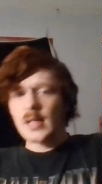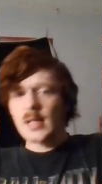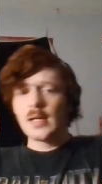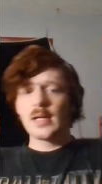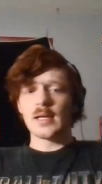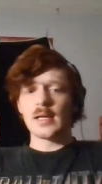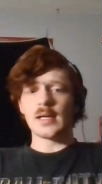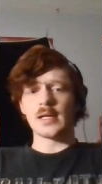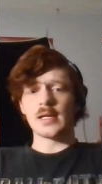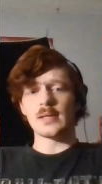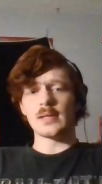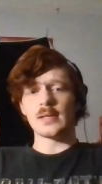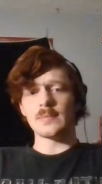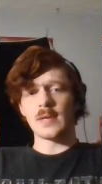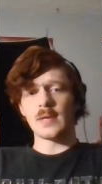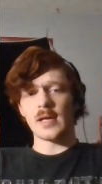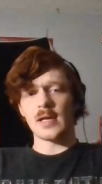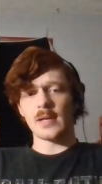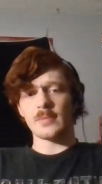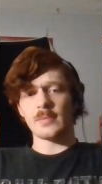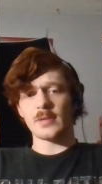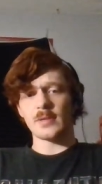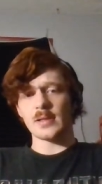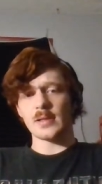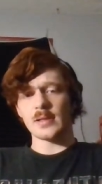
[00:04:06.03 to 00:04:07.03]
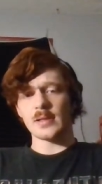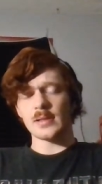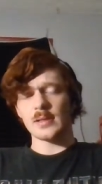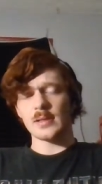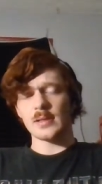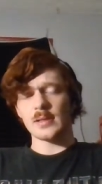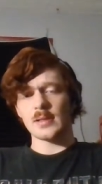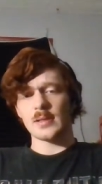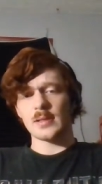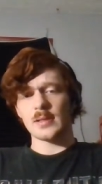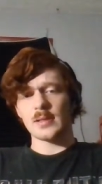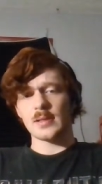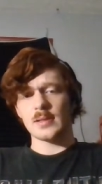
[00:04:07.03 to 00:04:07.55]
Um, and I'm gonna
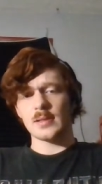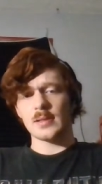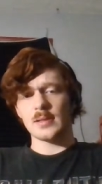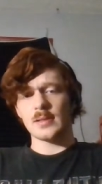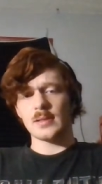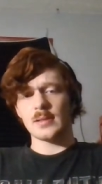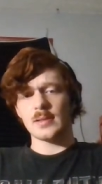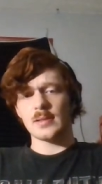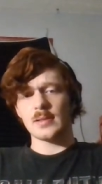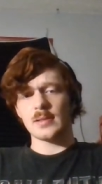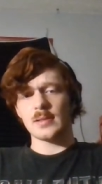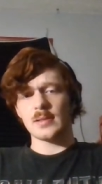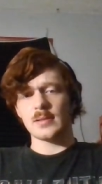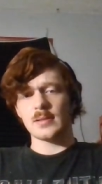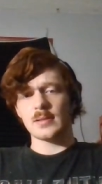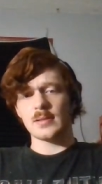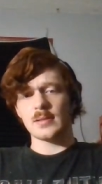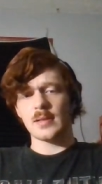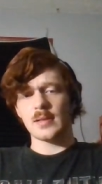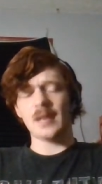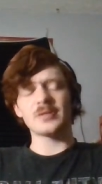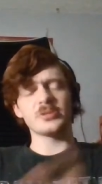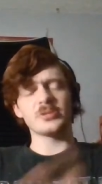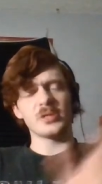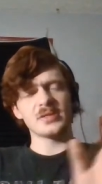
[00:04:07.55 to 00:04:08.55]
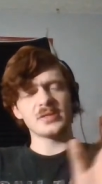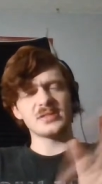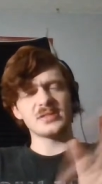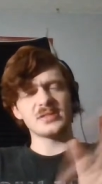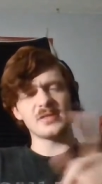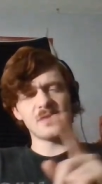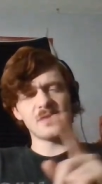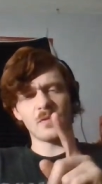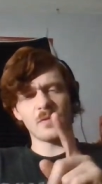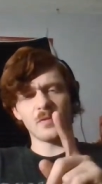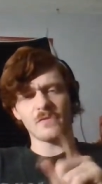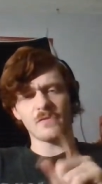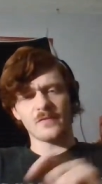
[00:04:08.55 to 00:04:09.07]
Actually, I'll
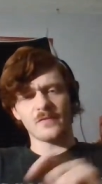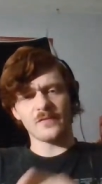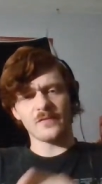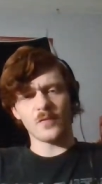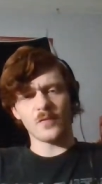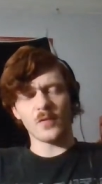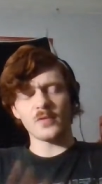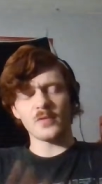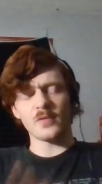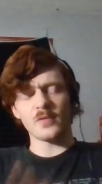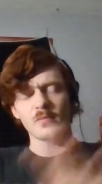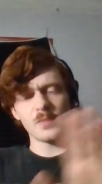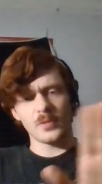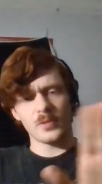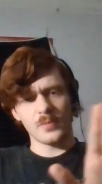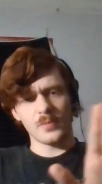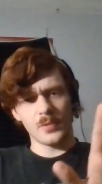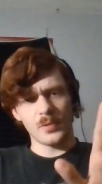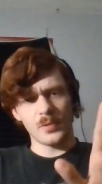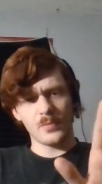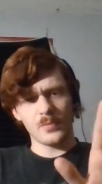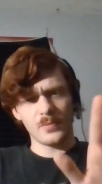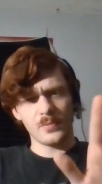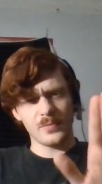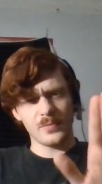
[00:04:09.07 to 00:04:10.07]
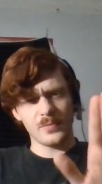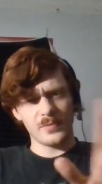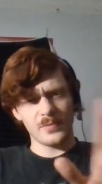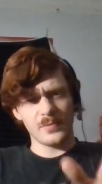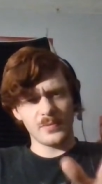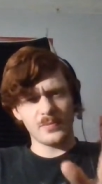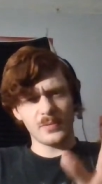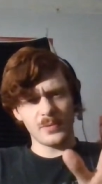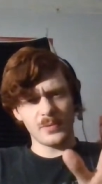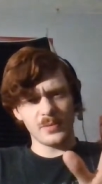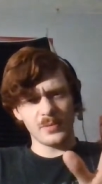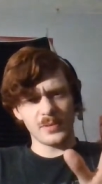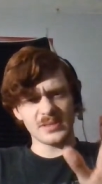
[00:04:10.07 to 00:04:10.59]
save that one for fourth. Well, we'll,
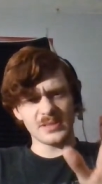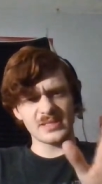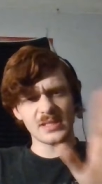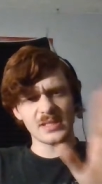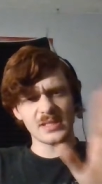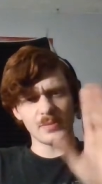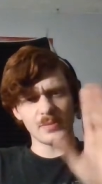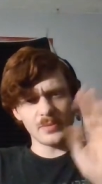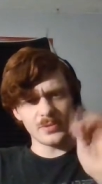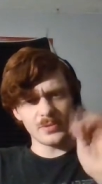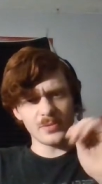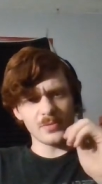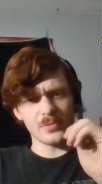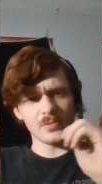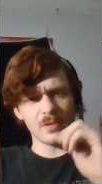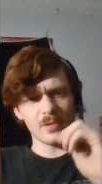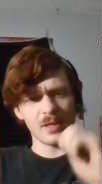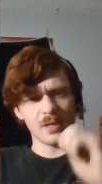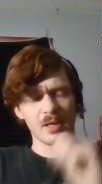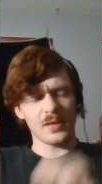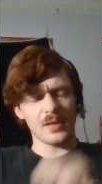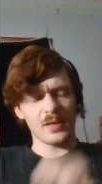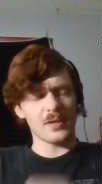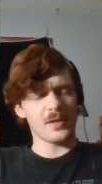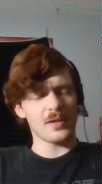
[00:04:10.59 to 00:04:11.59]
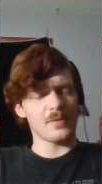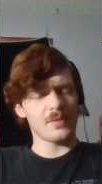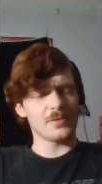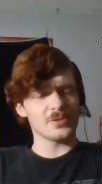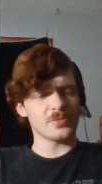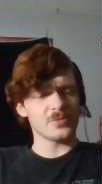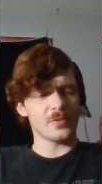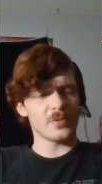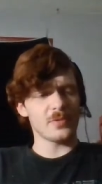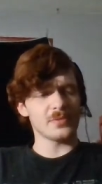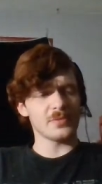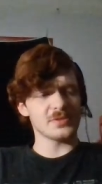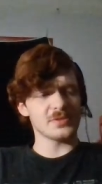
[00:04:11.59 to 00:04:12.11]
we'll instead we'll do what the the
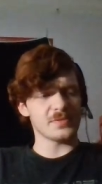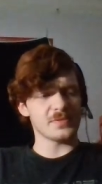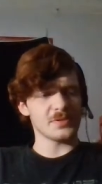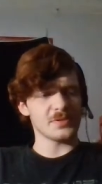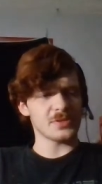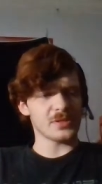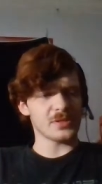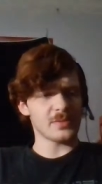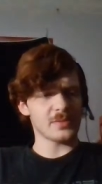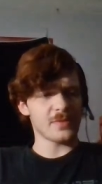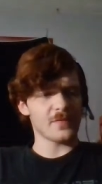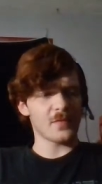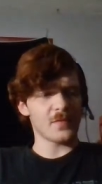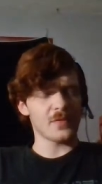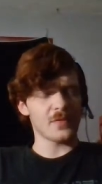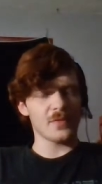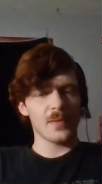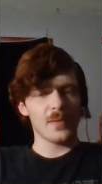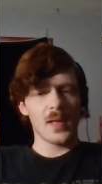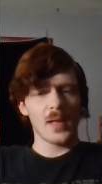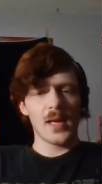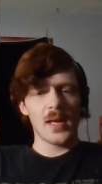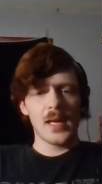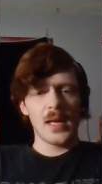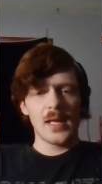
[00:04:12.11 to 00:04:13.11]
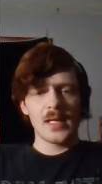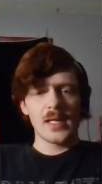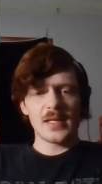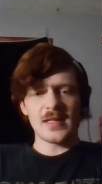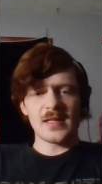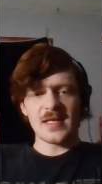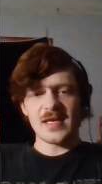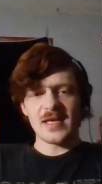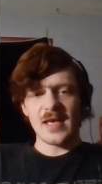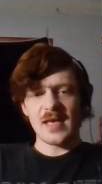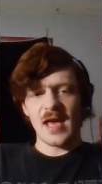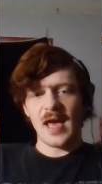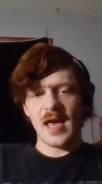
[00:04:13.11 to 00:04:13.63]
original what was originally going to be fourth,
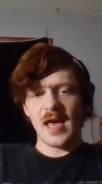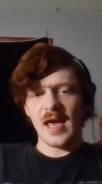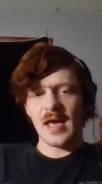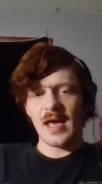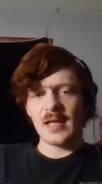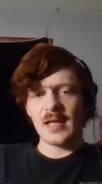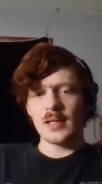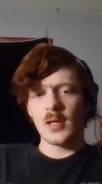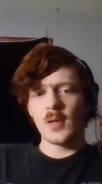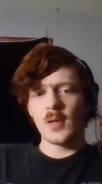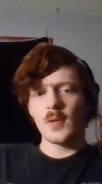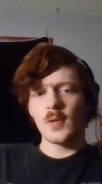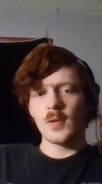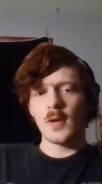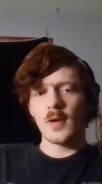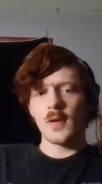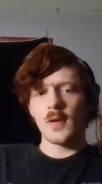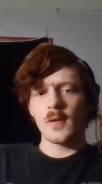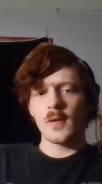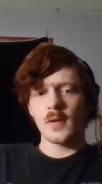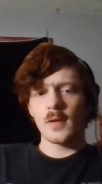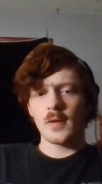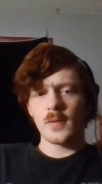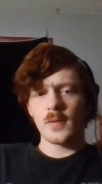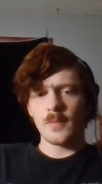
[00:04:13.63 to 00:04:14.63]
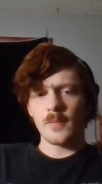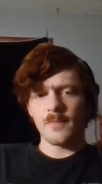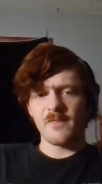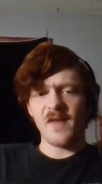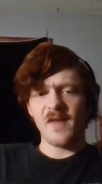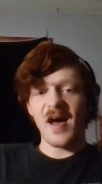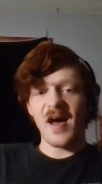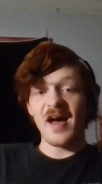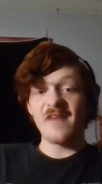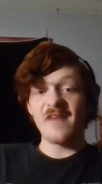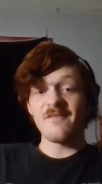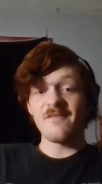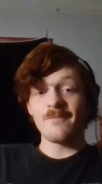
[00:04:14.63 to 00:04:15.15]
the Halo
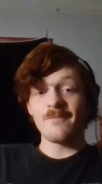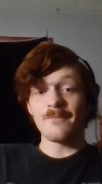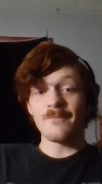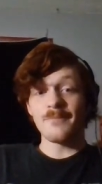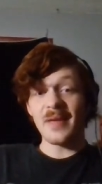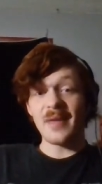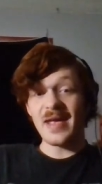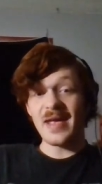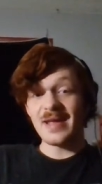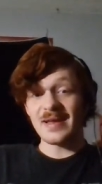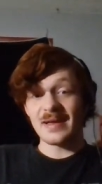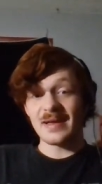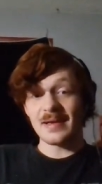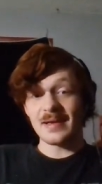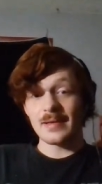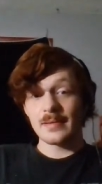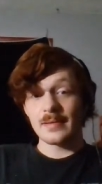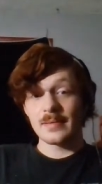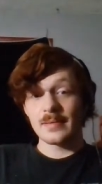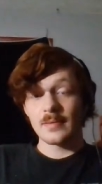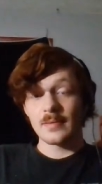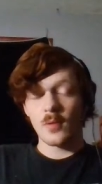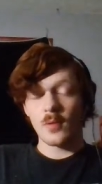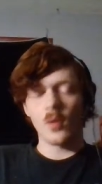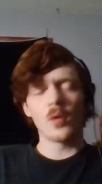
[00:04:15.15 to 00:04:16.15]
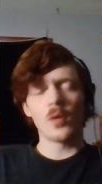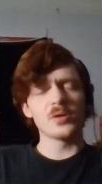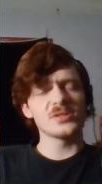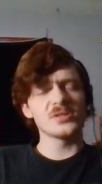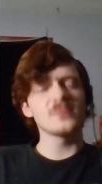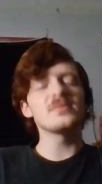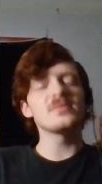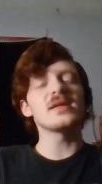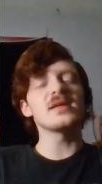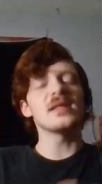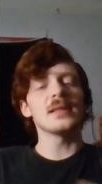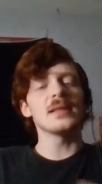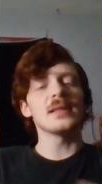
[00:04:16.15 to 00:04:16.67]
Five Beta or
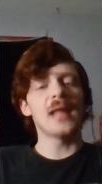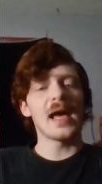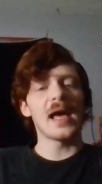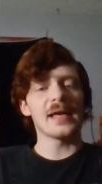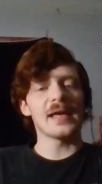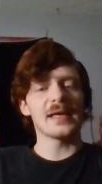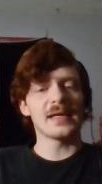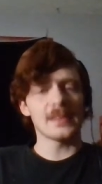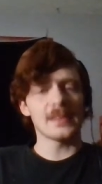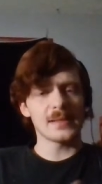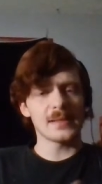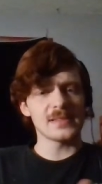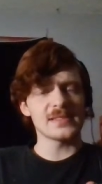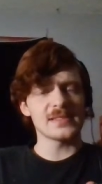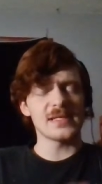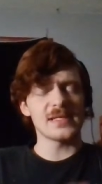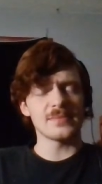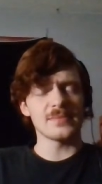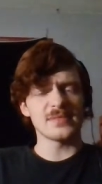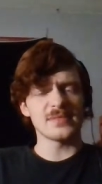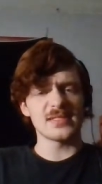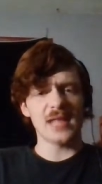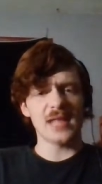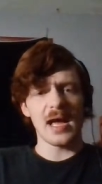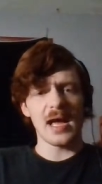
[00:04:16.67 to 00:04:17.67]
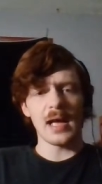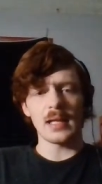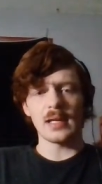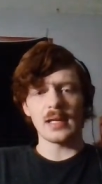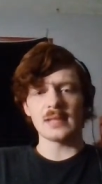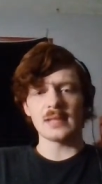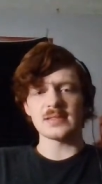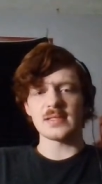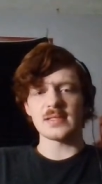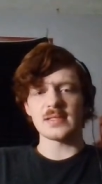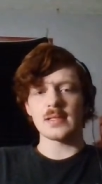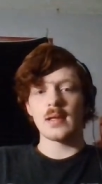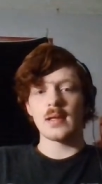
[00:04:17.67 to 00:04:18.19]
something like it in the same style
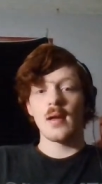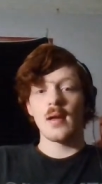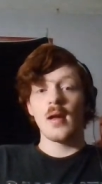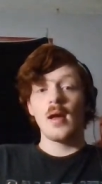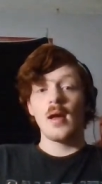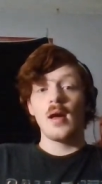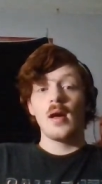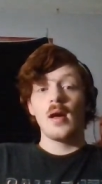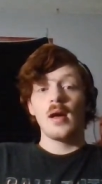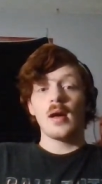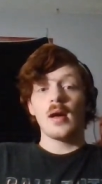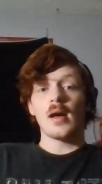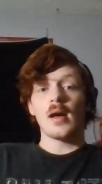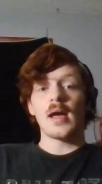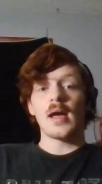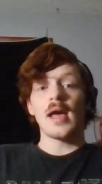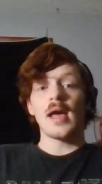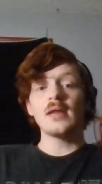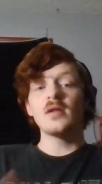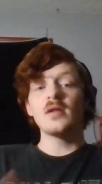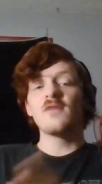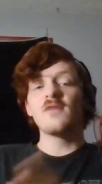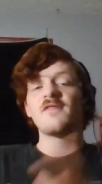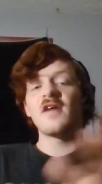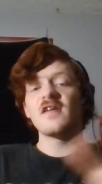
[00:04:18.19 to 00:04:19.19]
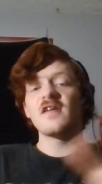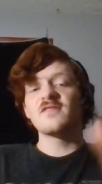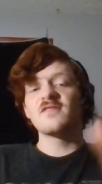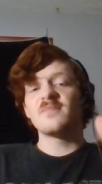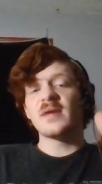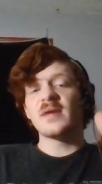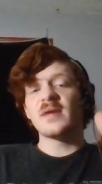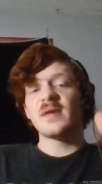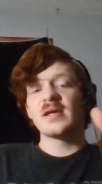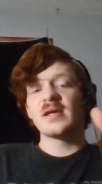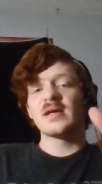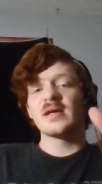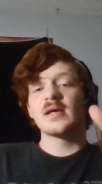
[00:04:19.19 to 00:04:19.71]
as it, uh, Halo Five
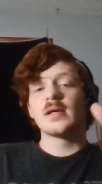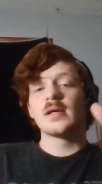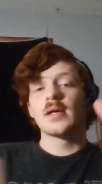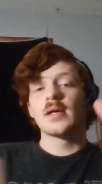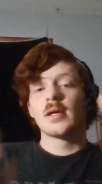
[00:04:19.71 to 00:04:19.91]
Beta